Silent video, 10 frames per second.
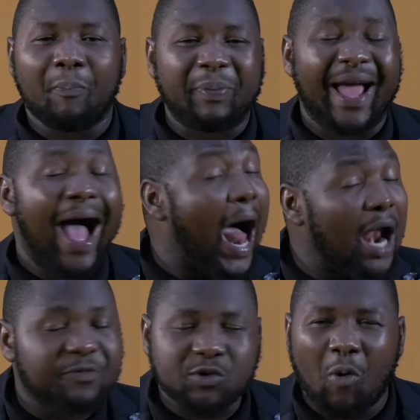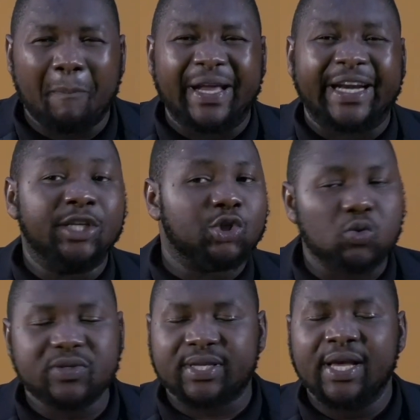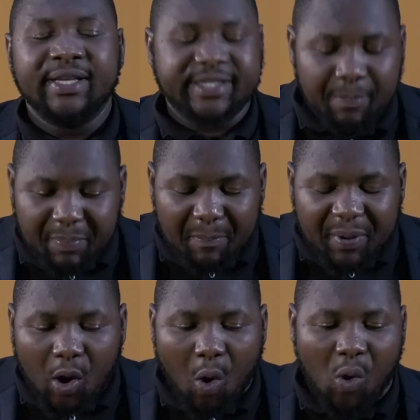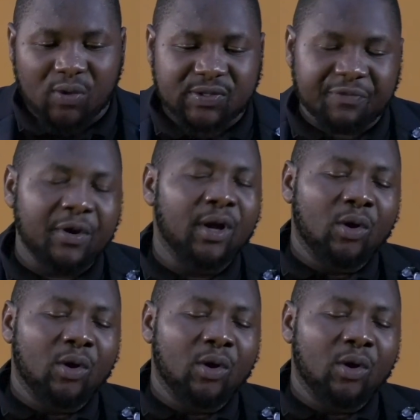be halved or be reduced simply because of